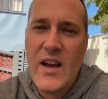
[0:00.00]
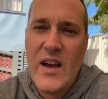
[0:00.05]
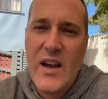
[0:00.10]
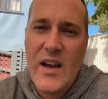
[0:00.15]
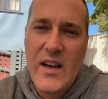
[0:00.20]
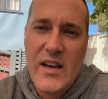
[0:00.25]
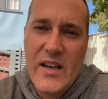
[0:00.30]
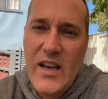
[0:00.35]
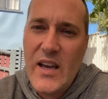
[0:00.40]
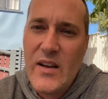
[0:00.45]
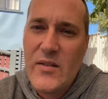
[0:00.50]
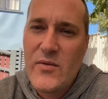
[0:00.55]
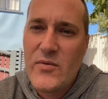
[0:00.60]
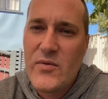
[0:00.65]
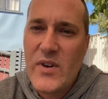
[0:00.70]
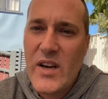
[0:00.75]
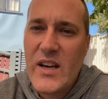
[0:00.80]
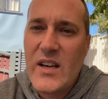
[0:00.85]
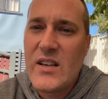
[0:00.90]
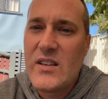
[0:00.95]
Again,
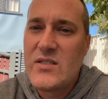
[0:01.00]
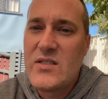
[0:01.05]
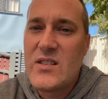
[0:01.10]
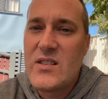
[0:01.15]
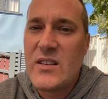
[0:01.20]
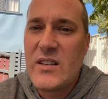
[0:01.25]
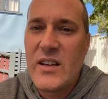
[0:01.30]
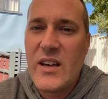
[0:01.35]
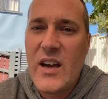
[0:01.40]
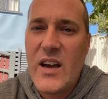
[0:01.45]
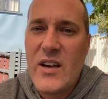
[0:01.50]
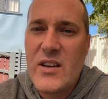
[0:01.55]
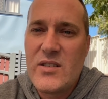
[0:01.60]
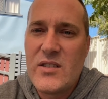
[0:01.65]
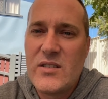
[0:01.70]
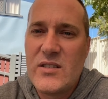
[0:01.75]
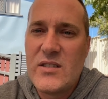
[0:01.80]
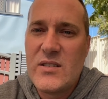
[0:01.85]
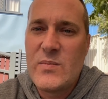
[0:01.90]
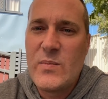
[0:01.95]

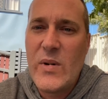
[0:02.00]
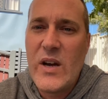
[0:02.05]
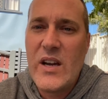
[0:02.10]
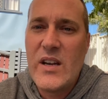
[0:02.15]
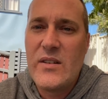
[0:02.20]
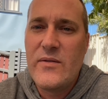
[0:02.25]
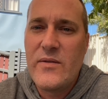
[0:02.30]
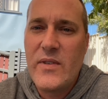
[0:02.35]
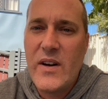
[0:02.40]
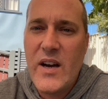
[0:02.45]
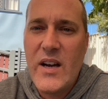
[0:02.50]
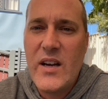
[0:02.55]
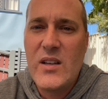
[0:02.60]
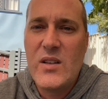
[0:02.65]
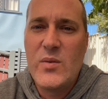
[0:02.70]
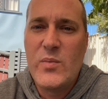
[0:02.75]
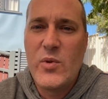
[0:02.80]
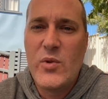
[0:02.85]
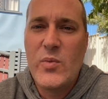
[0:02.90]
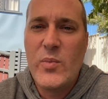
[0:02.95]
reconciliation is made
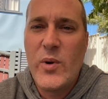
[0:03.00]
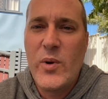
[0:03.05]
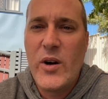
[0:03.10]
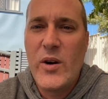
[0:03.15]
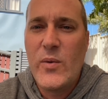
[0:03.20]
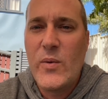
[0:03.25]
available by